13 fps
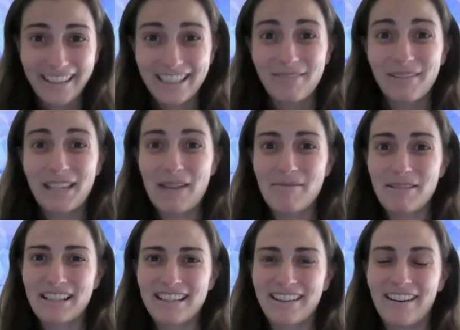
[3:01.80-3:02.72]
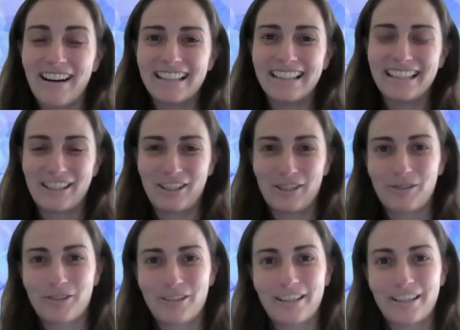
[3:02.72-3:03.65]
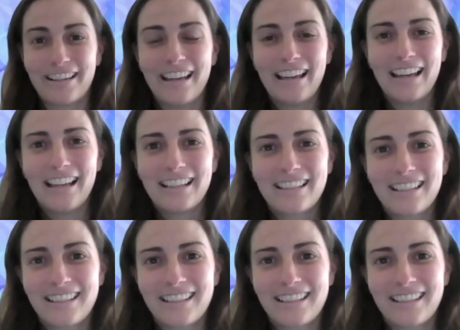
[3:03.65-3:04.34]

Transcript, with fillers: to be able to guide their children to